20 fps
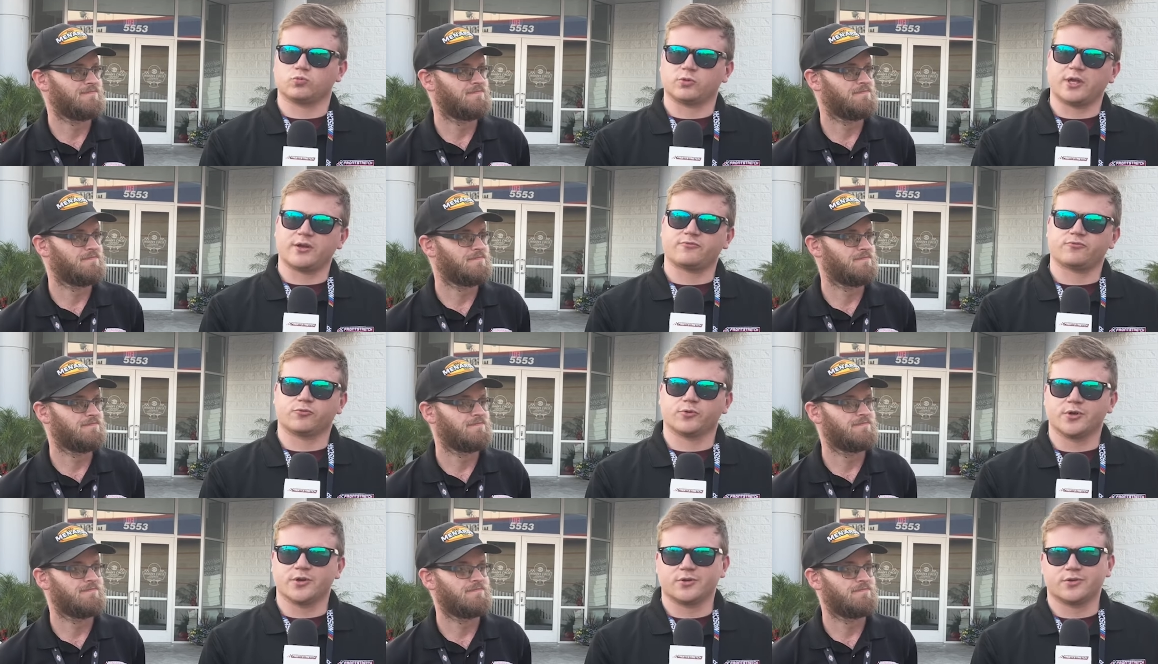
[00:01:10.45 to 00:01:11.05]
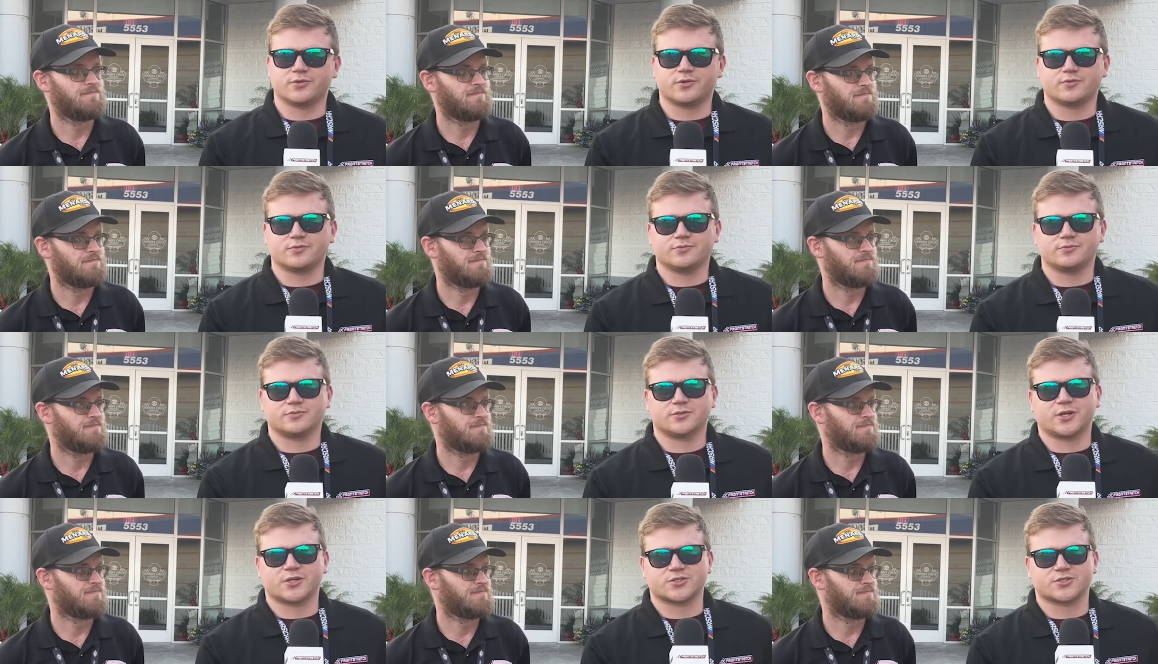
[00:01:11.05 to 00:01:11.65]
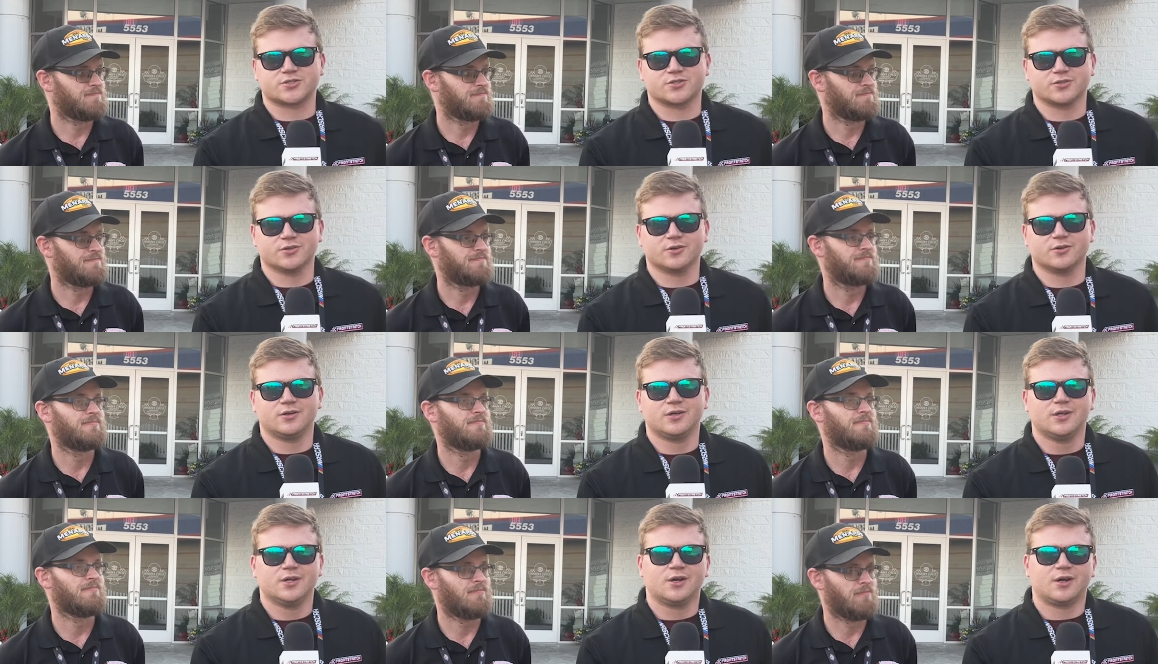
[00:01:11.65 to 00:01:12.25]
Speaker 1: left rear
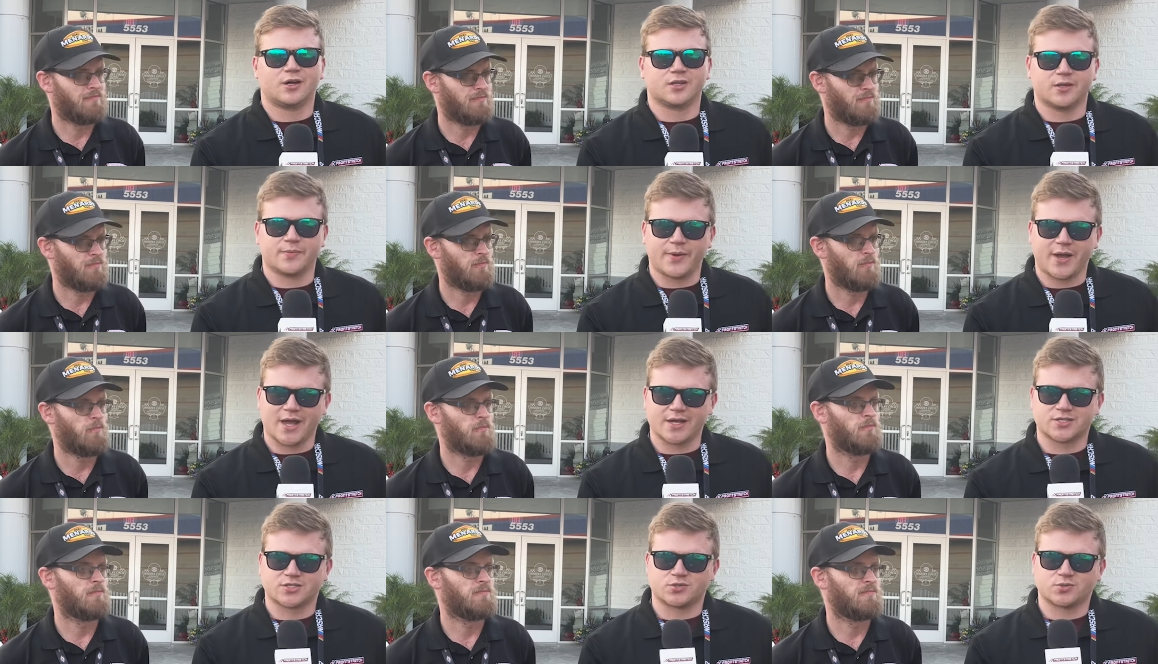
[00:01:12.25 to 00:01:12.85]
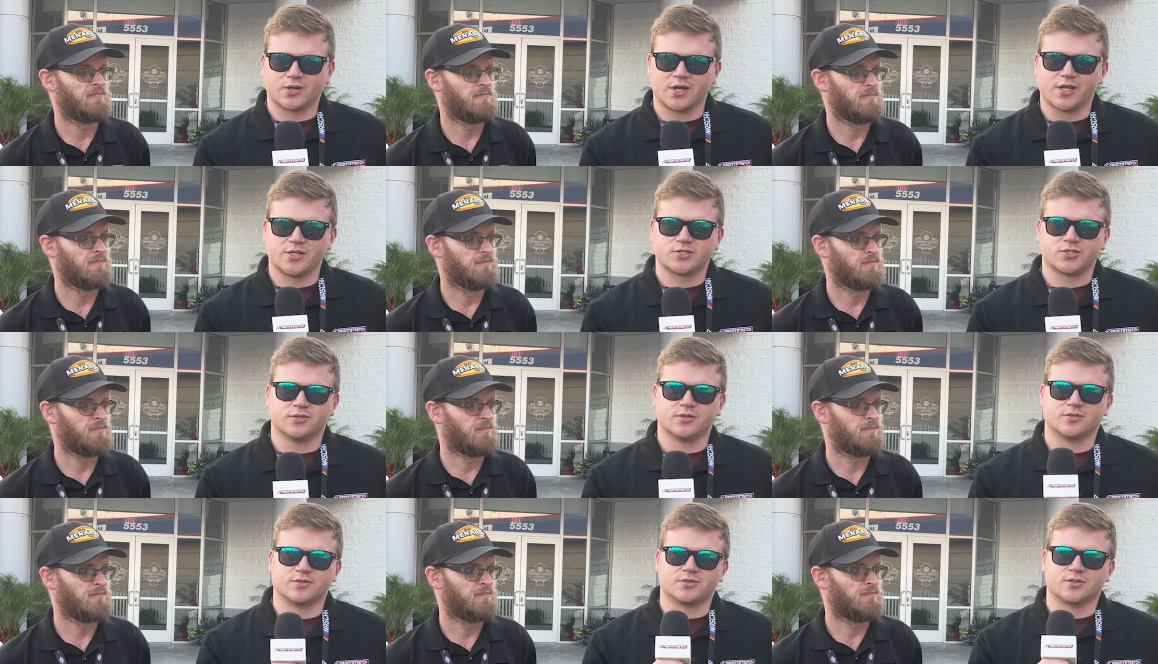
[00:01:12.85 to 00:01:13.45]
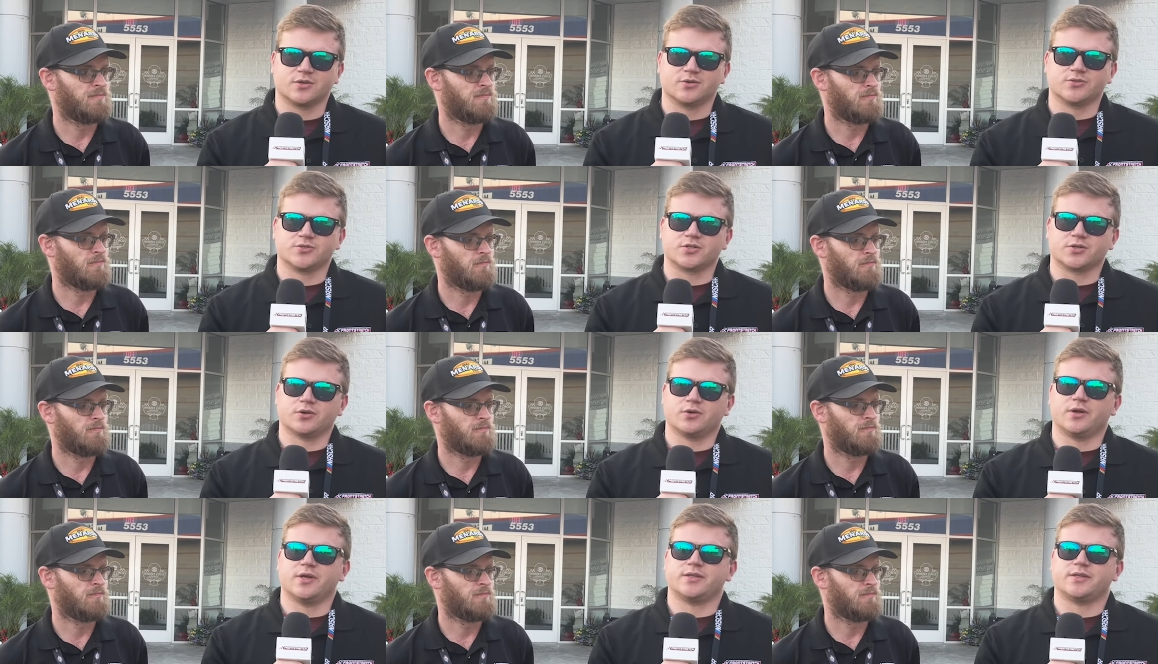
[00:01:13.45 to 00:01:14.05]
Custer on the back stretch, and the
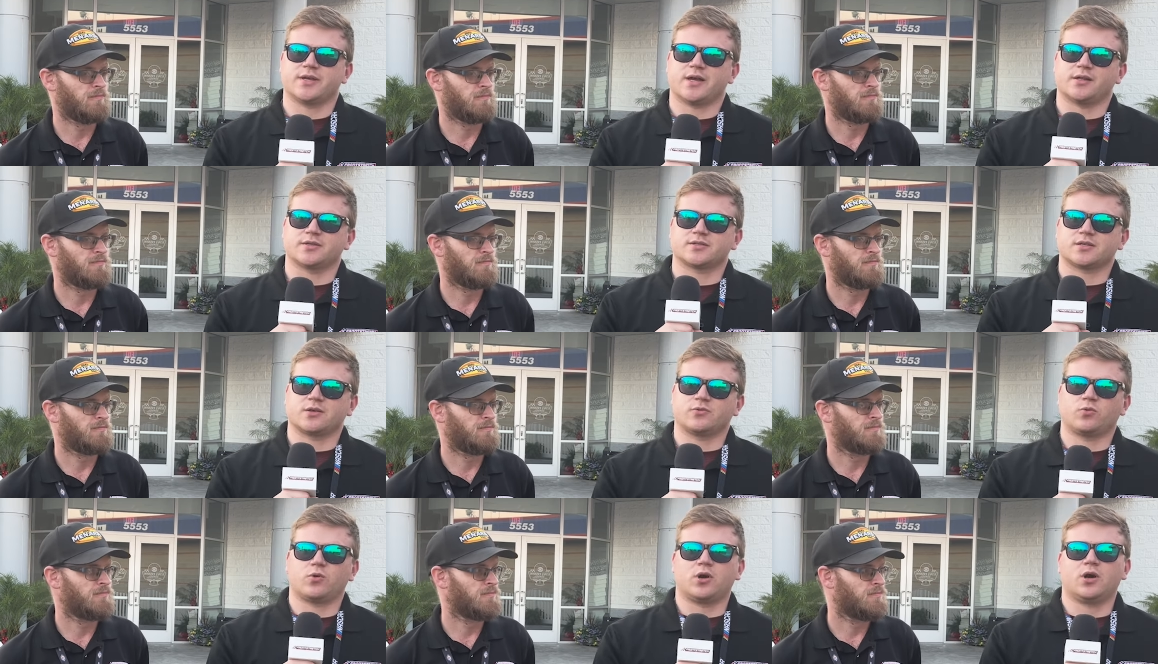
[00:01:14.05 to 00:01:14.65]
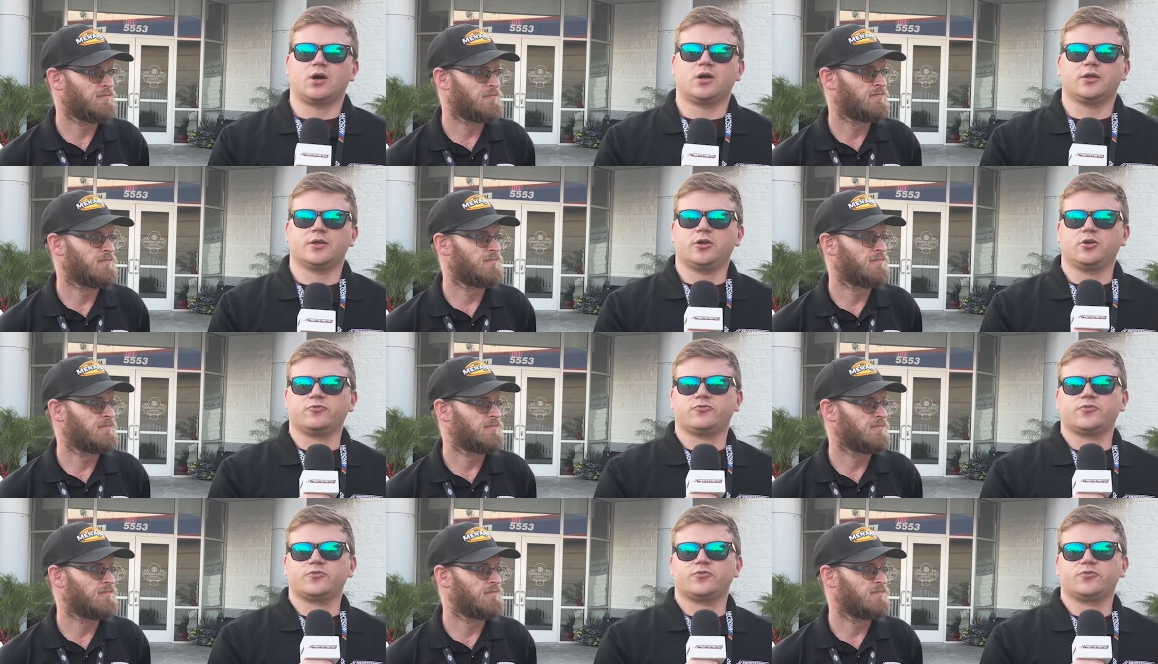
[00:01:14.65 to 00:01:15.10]
0-0 hit the outside wall. Hill